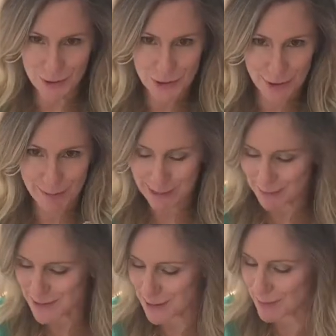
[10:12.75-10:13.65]
should be able
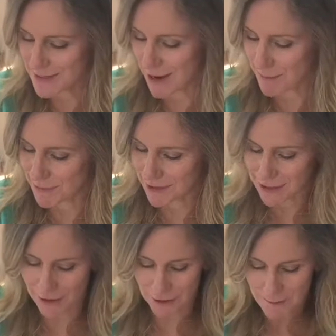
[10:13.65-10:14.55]
to see what's happening
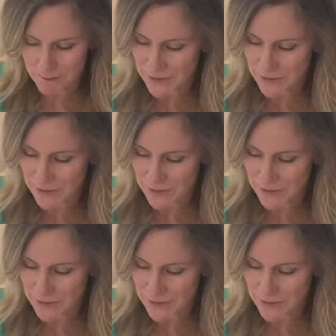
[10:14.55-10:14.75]
here.